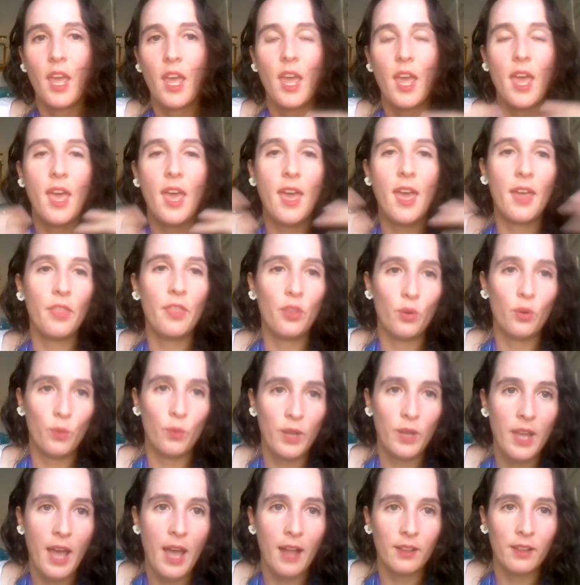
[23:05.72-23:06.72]
and the
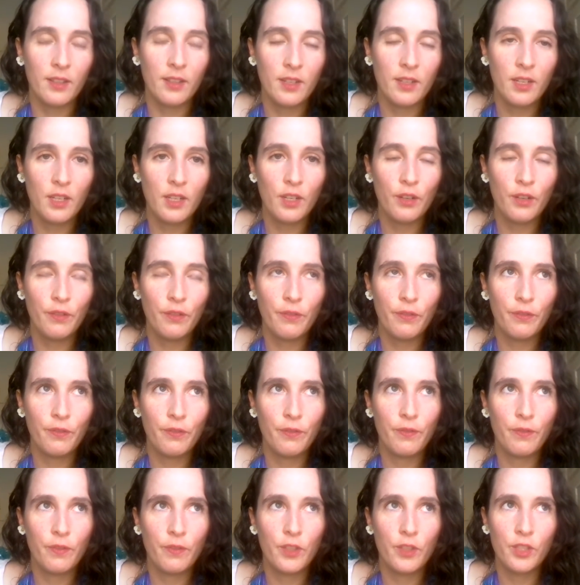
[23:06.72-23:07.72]
reality of
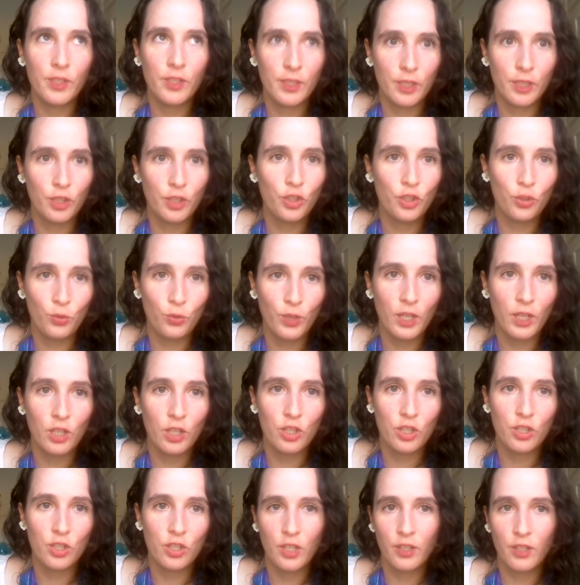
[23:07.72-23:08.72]
the
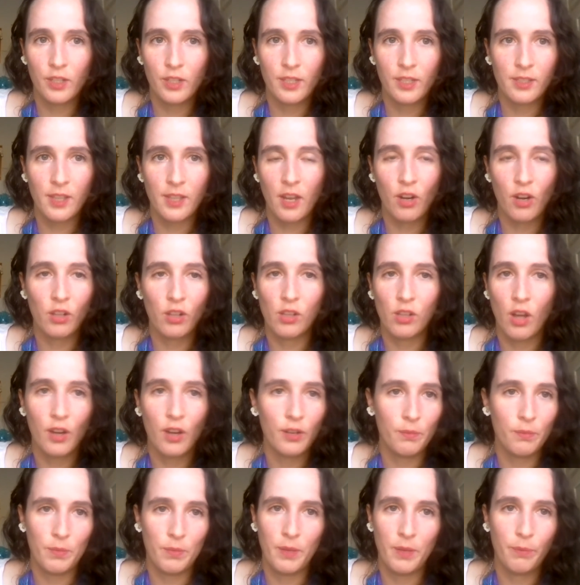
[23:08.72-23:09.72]
situation here is that a lot
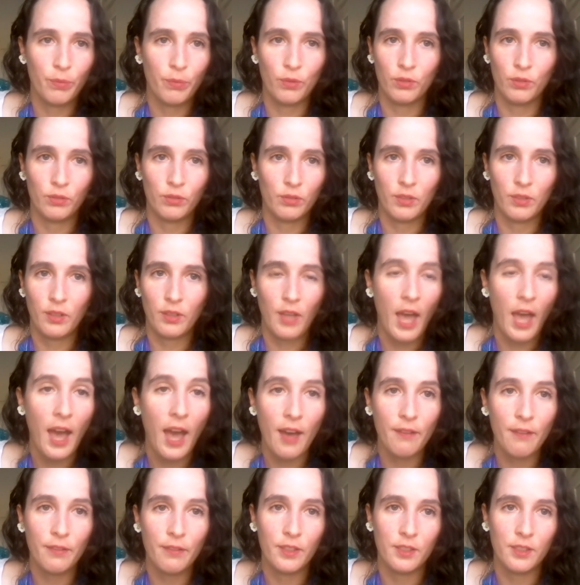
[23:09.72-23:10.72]
of people
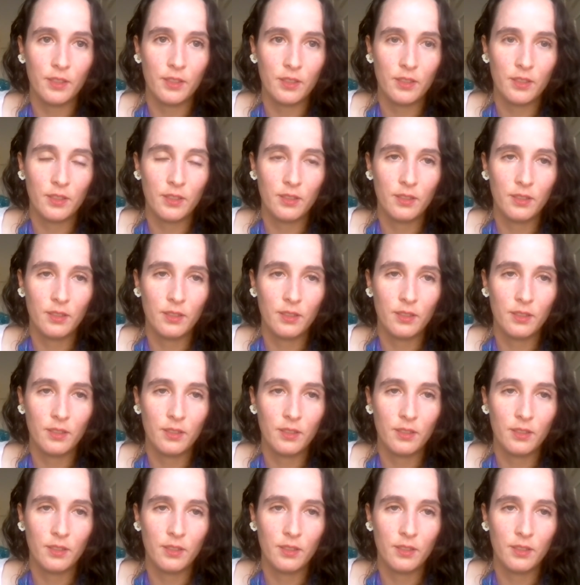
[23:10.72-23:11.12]
haven't,